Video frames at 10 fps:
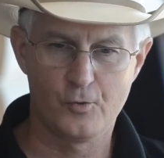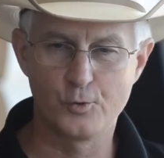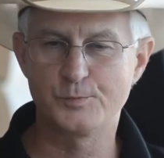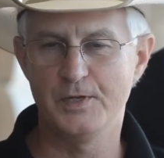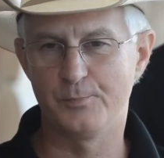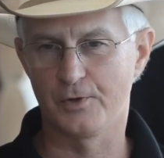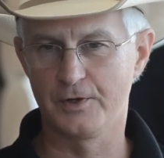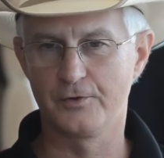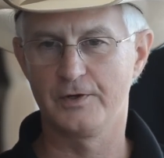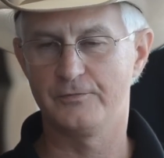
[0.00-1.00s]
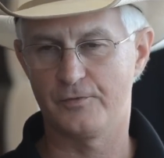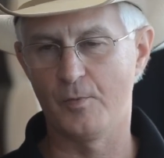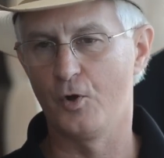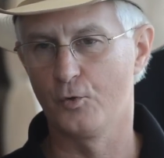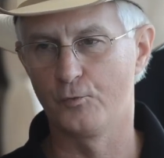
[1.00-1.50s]
horse people literally
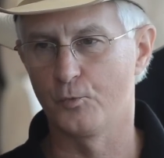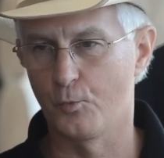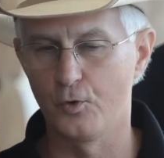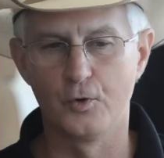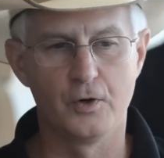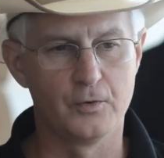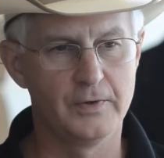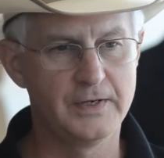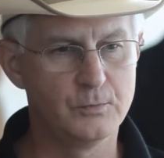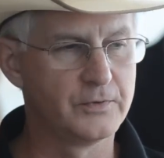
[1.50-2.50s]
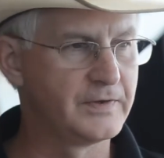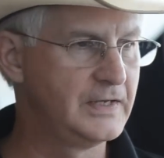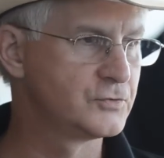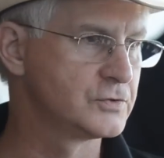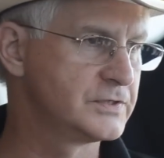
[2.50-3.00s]
from all over the world already with an
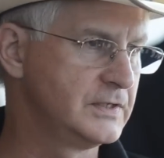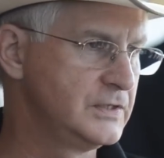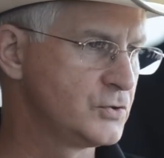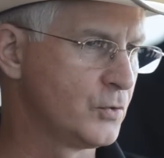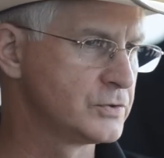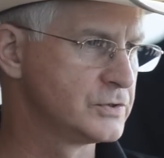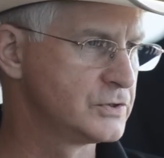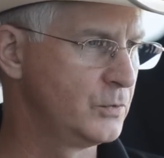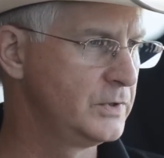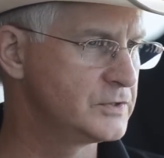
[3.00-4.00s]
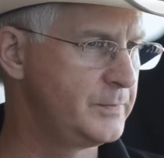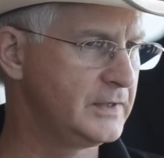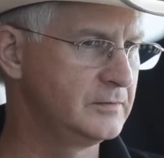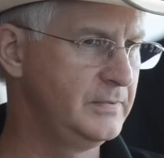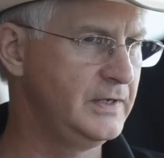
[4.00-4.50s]
interest in these horses, so we
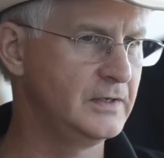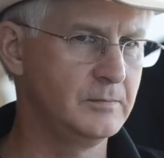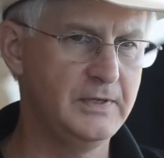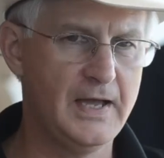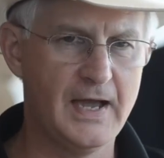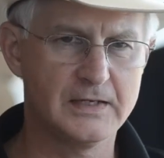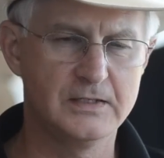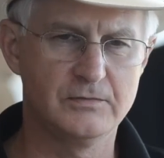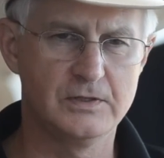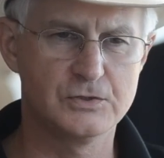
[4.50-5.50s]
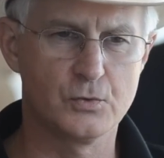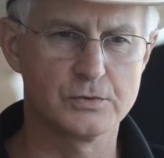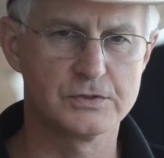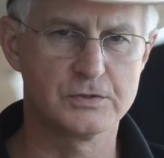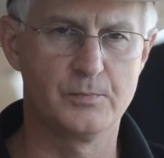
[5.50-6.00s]
expect the bidding to be active and these
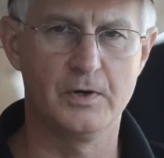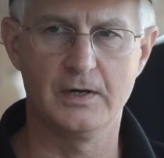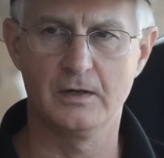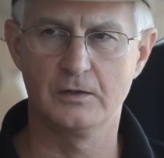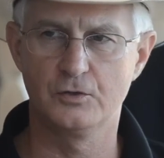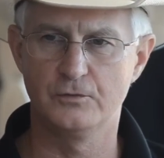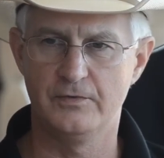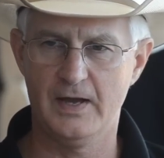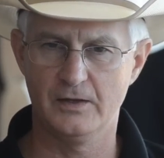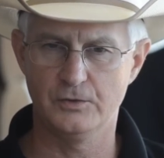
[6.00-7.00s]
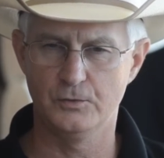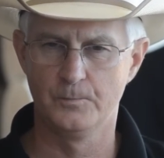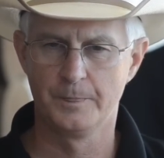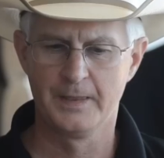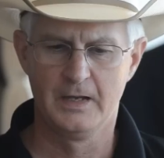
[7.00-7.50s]
horses to bring good value.
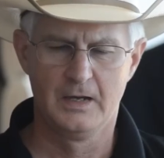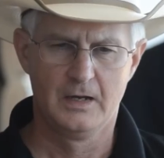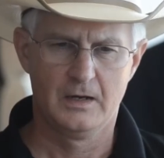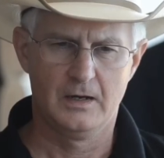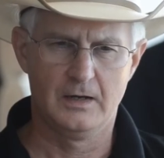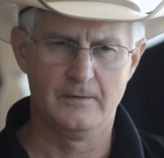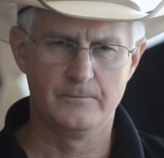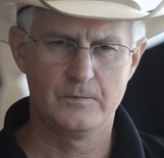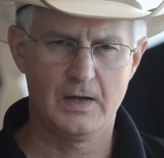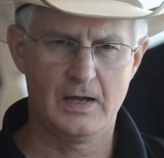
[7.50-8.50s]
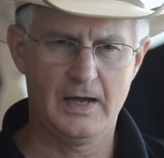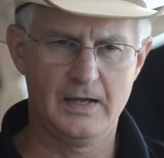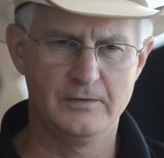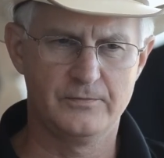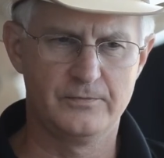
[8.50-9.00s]
I